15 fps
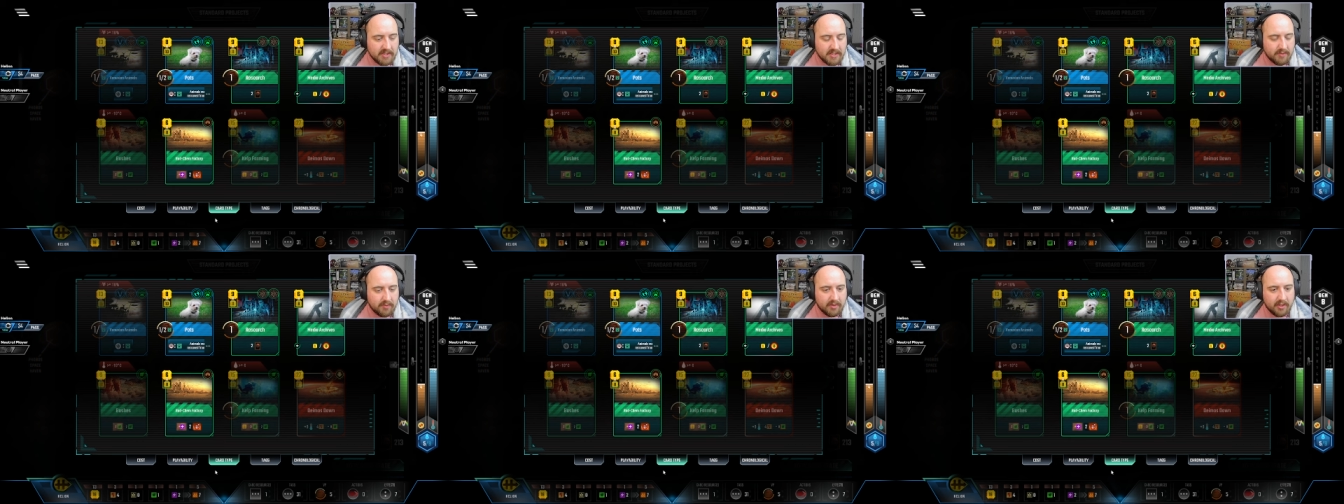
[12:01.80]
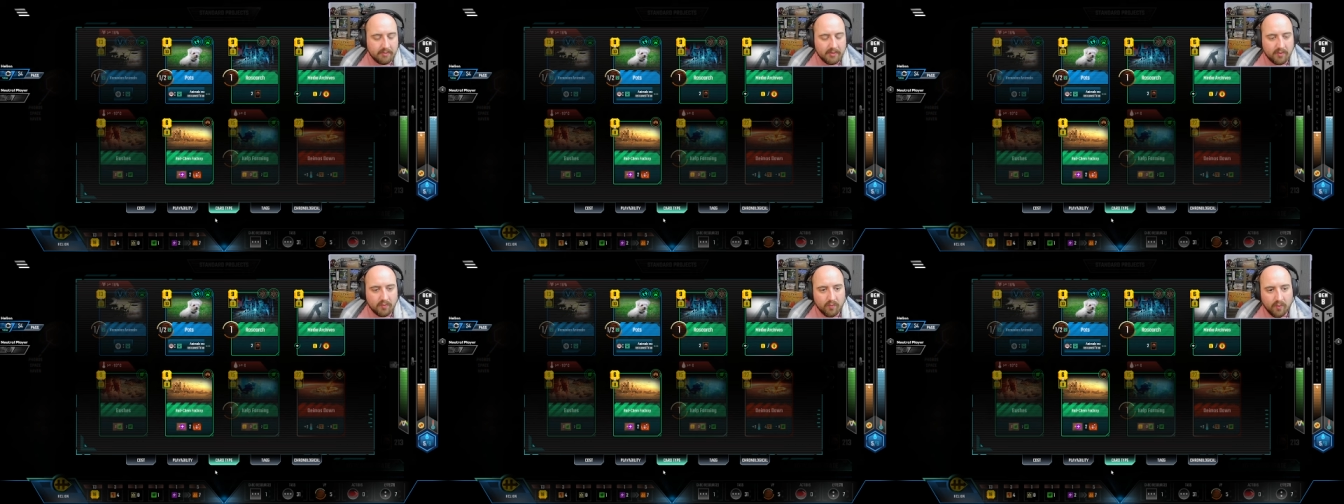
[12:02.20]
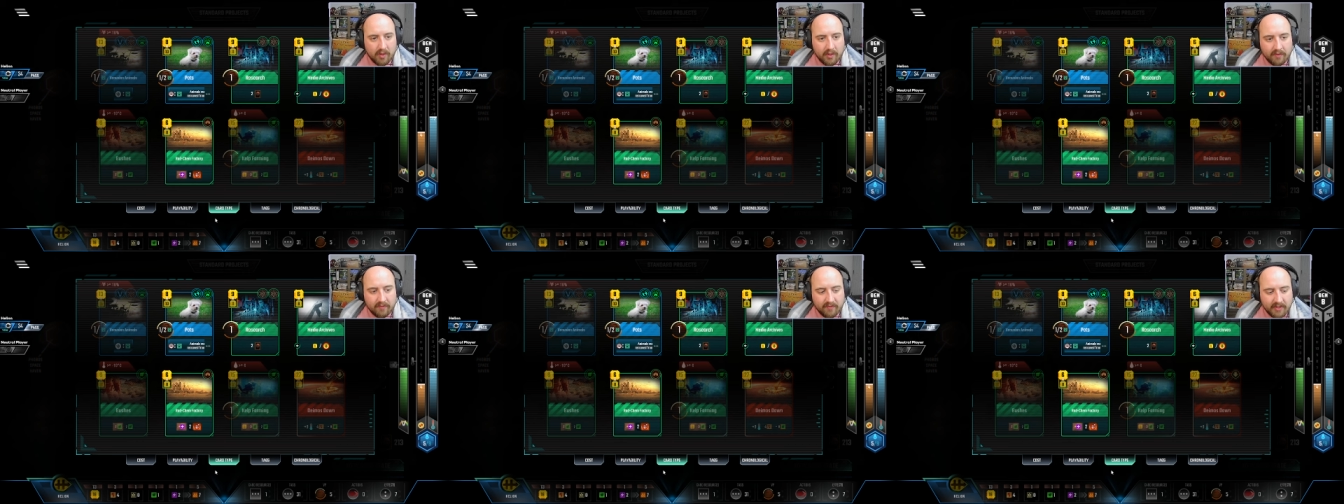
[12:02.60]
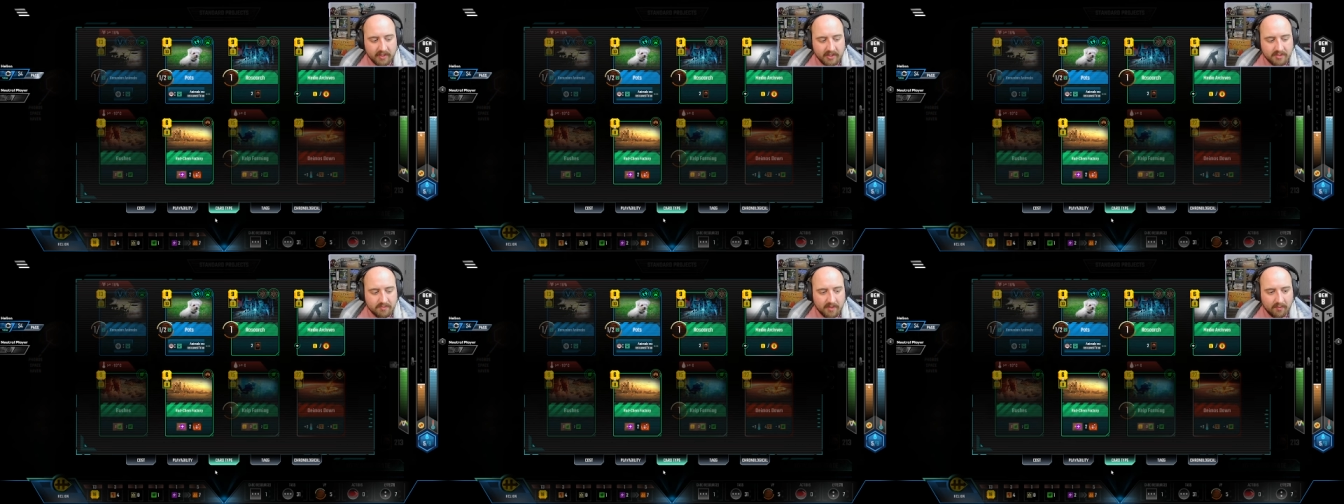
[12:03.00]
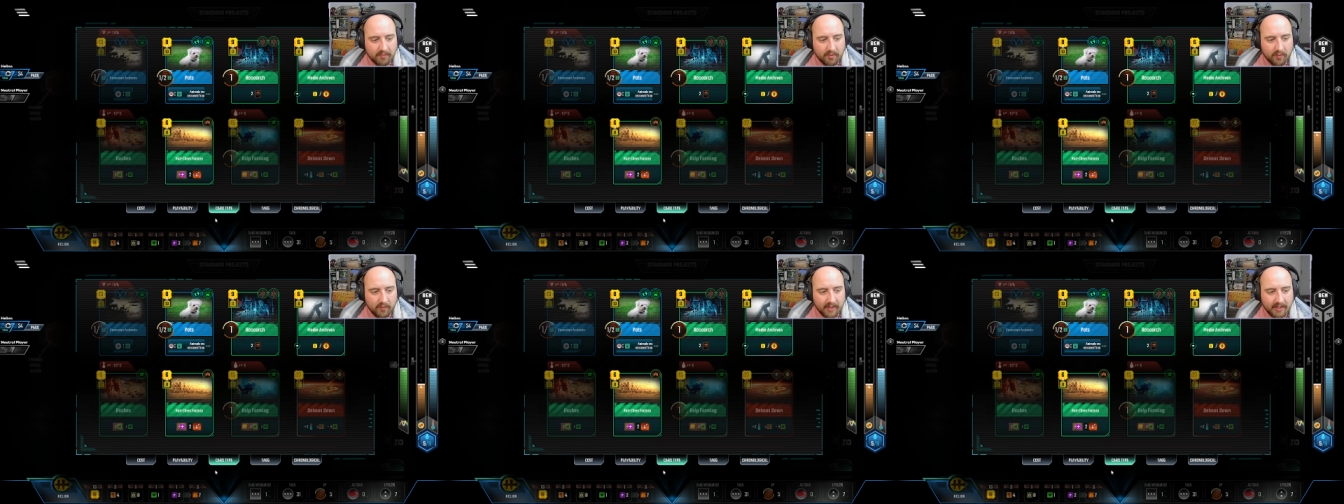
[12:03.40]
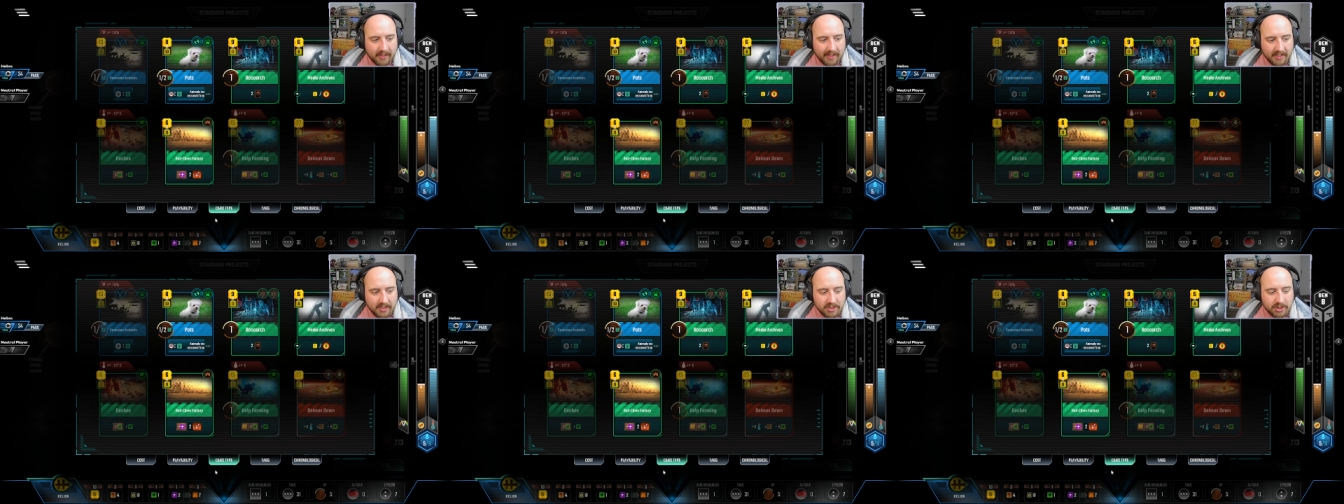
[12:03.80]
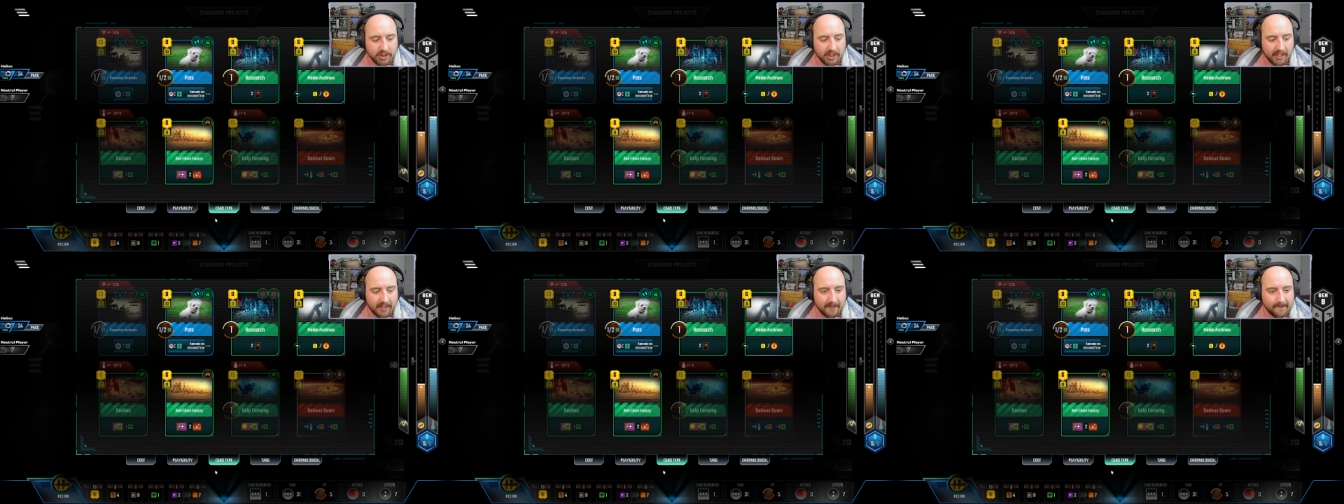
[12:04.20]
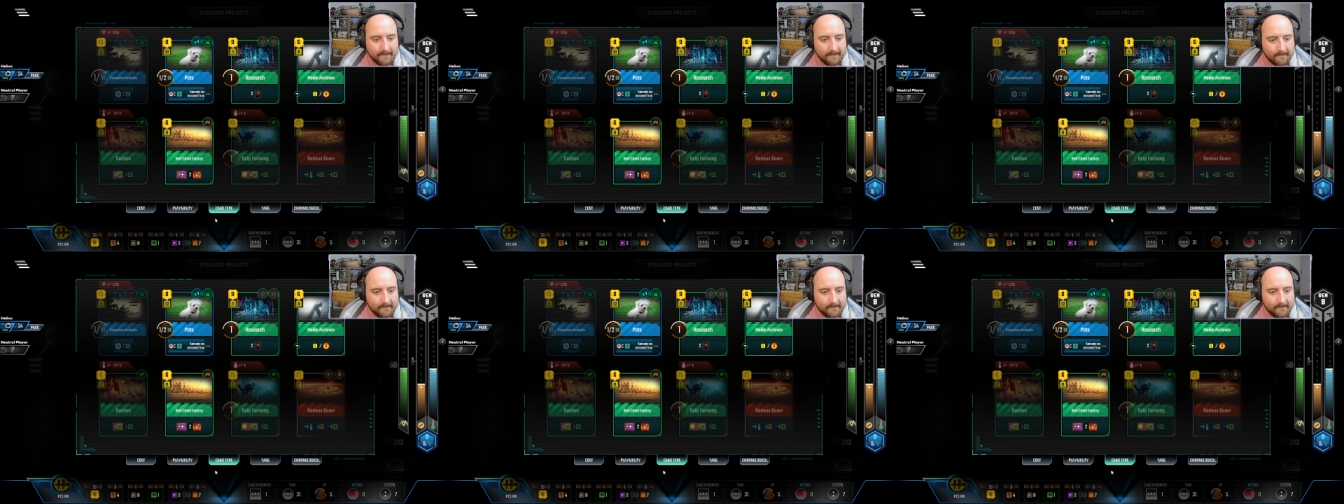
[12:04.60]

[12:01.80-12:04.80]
we're going to be one Venus bump away next gen.